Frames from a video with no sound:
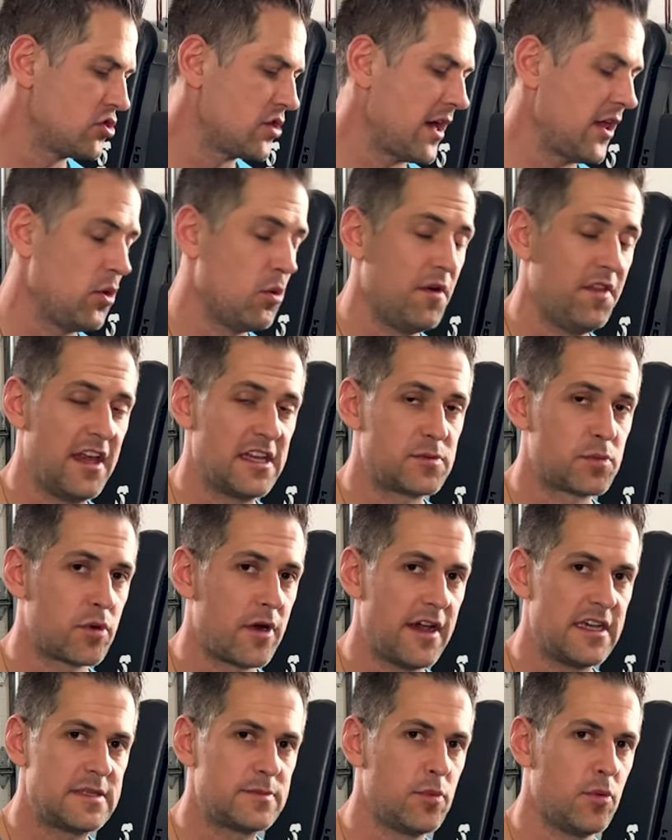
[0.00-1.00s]
Try the one that's
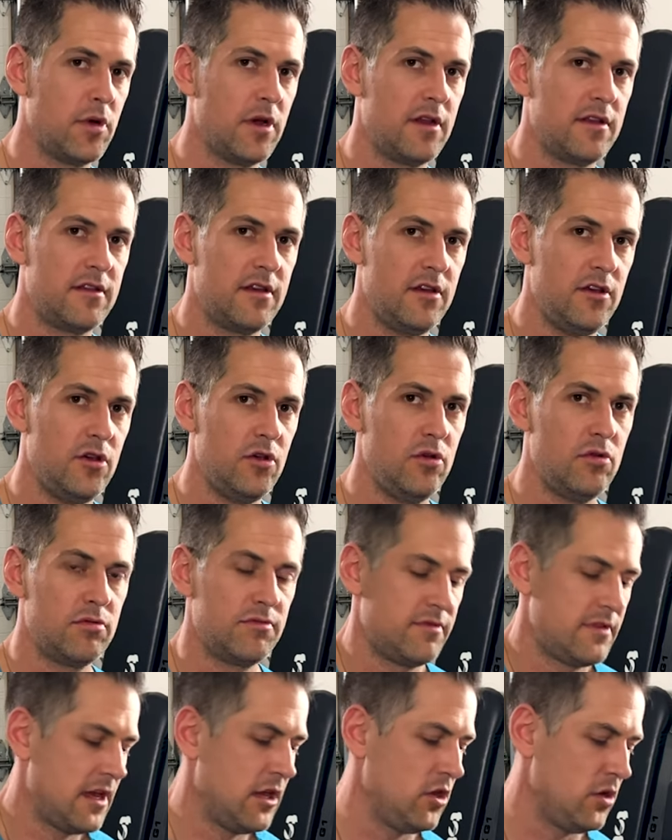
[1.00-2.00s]
price point to
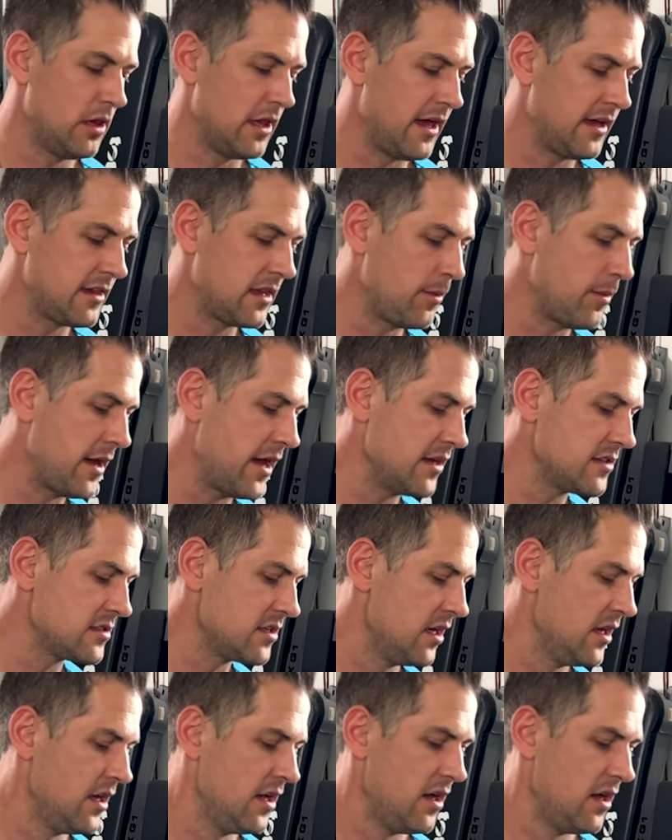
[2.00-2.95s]
you that you like the best.